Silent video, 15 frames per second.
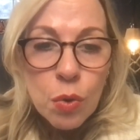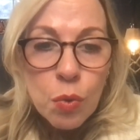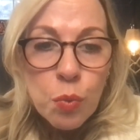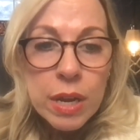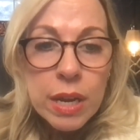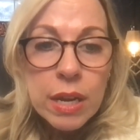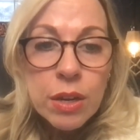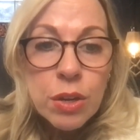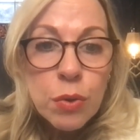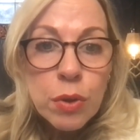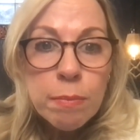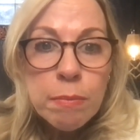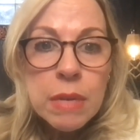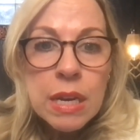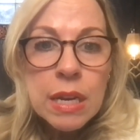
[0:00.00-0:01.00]
We knew
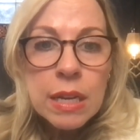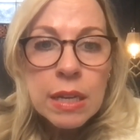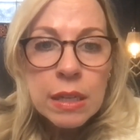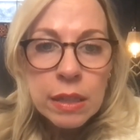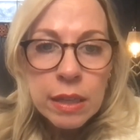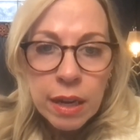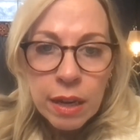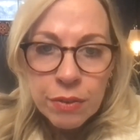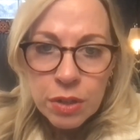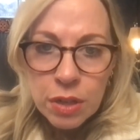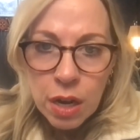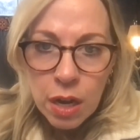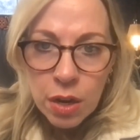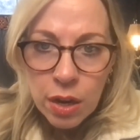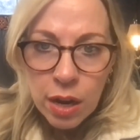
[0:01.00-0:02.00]
immediately after
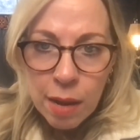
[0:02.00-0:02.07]
Conor